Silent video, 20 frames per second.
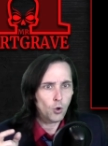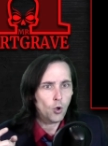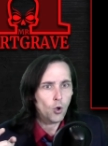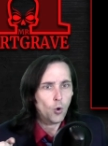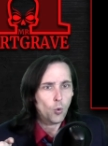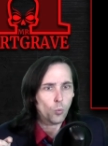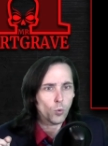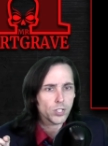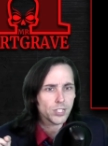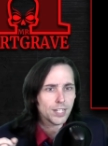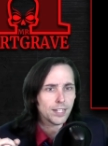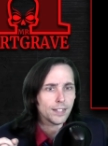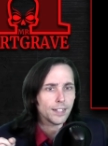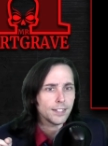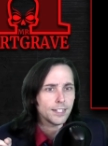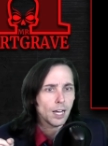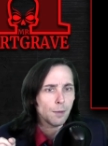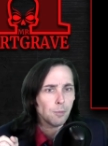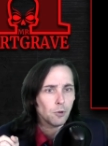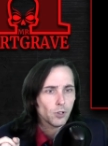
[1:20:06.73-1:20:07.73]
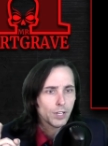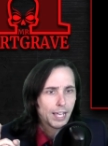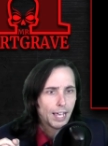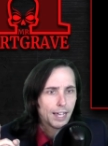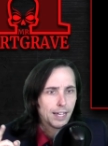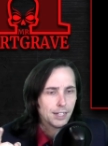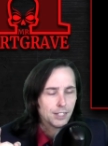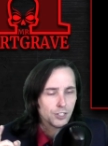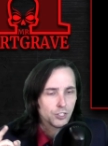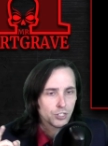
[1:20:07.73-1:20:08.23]
Was in the double
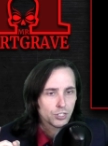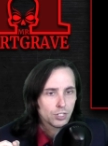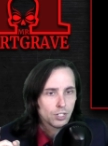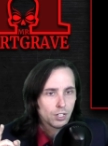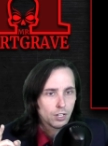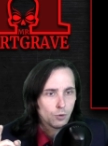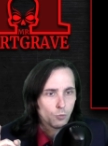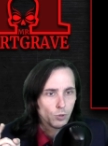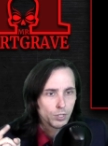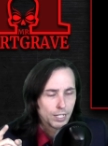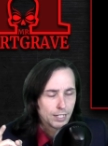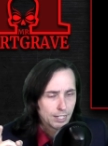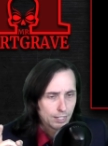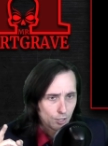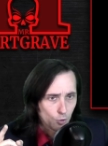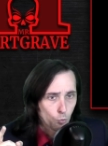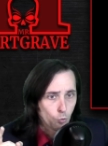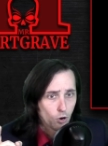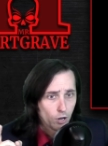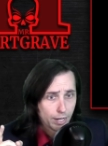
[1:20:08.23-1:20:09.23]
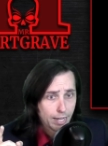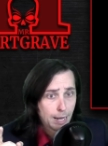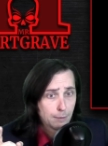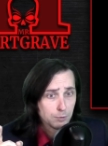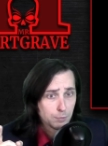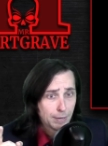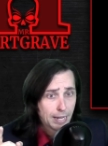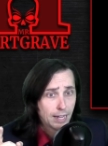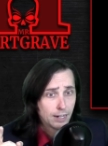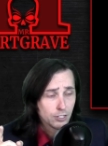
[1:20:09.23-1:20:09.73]
cage when they did the War Games
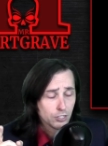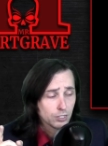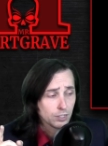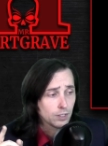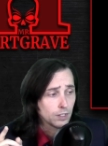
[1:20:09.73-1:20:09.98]
match.